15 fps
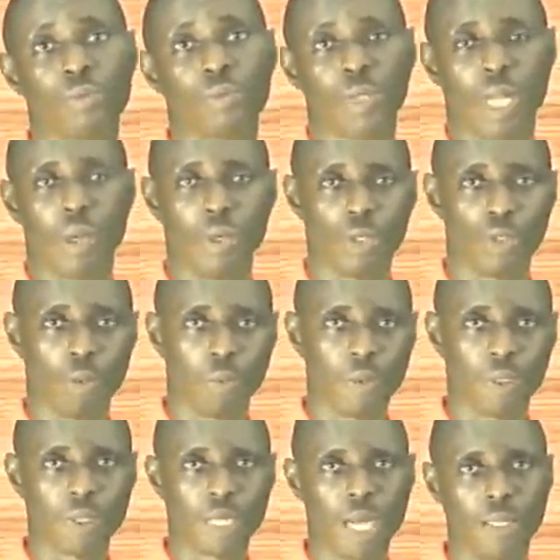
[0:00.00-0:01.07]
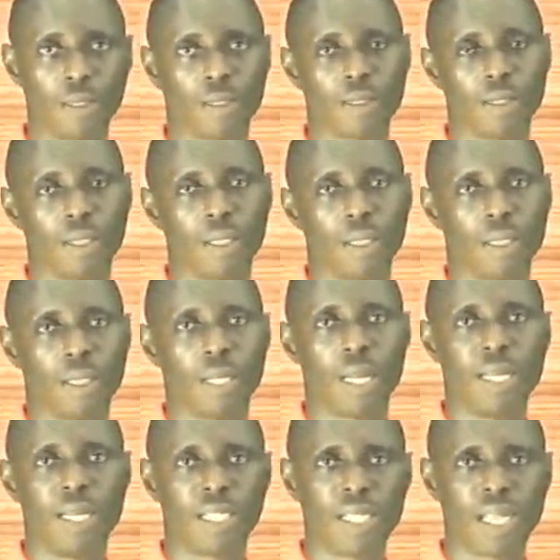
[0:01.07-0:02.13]
that we need to be precise, that
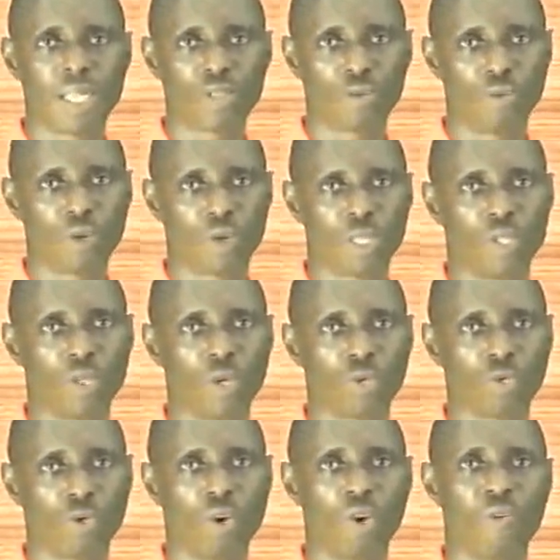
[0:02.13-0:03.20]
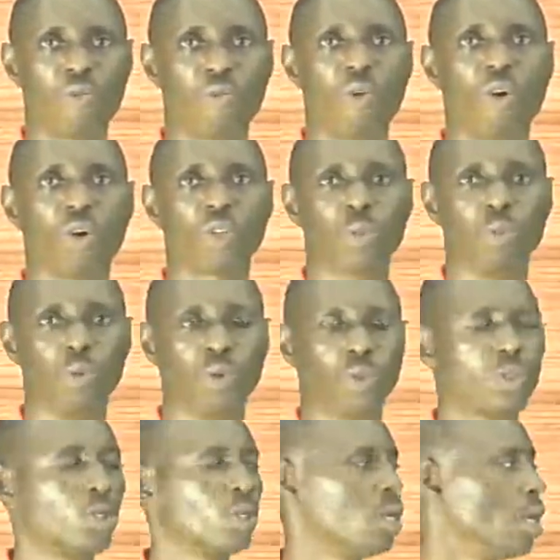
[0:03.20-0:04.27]
neatness of work is also of
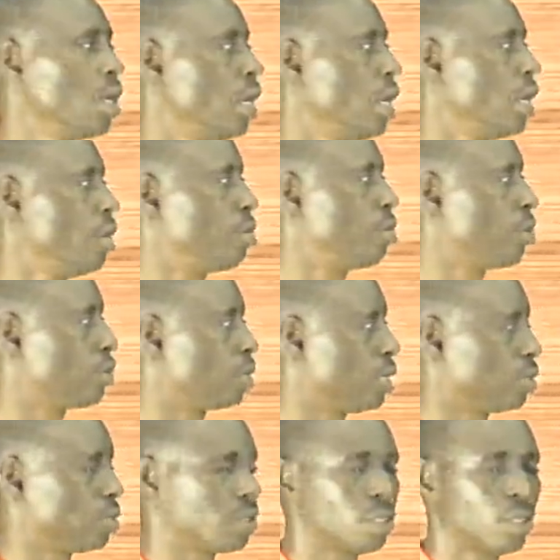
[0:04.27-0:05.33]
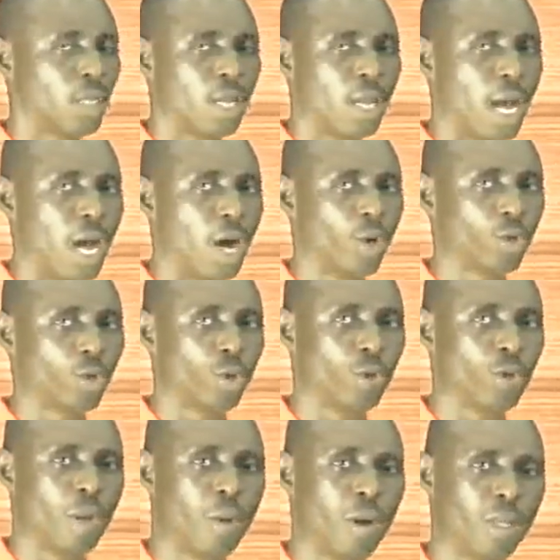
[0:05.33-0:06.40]
utmost importance. I also told
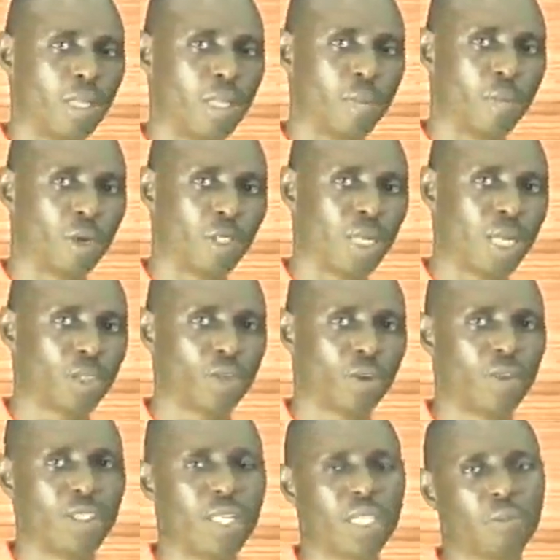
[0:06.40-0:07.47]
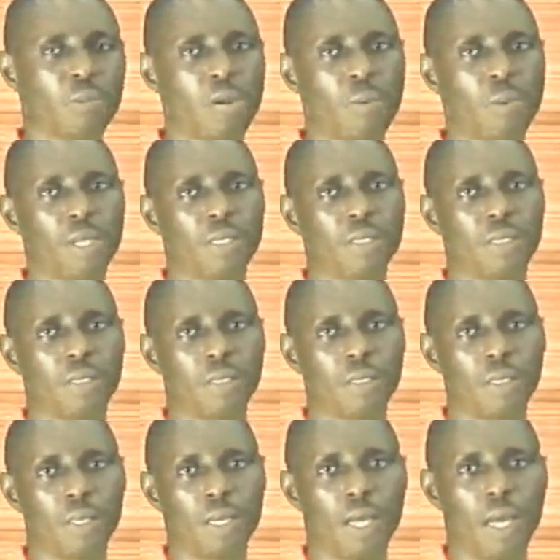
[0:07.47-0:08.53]
you about the importance of the decimal places
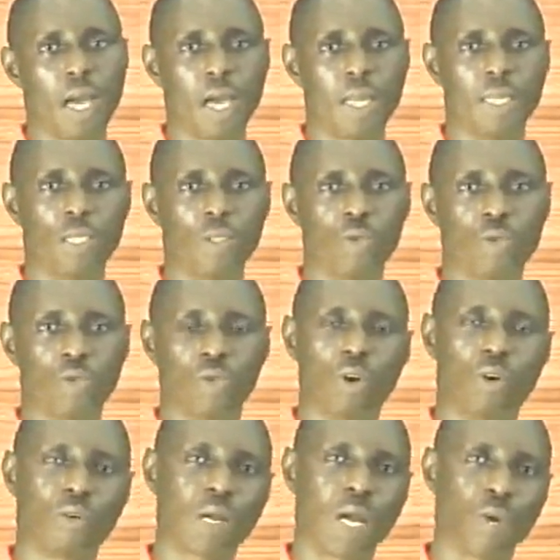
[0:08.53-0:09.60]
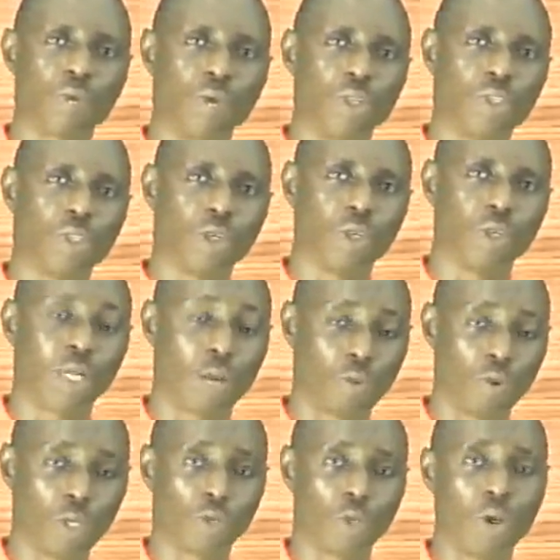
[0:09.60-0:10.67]
and the use of
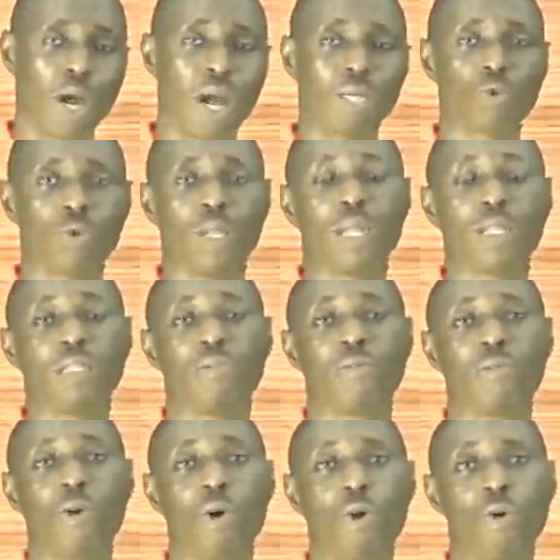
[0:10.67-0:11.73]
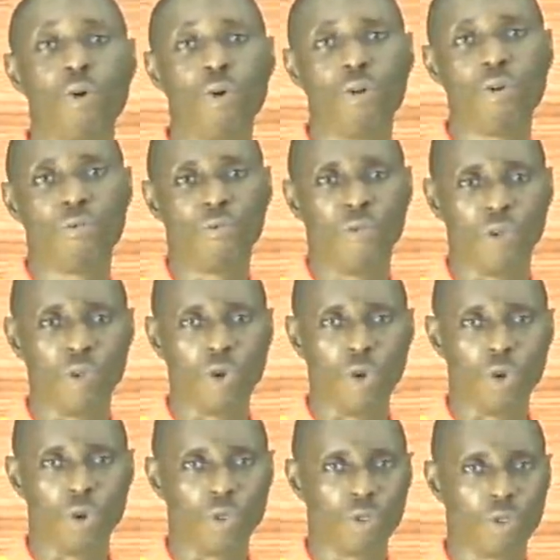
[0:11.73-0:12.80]
calculator as well as the
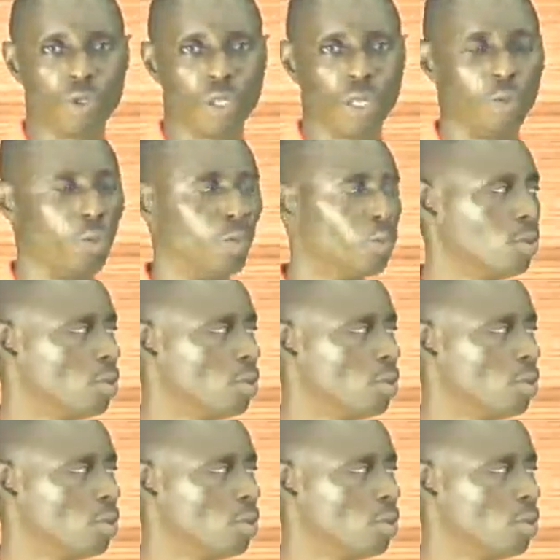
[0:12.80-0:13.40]
4-figure table.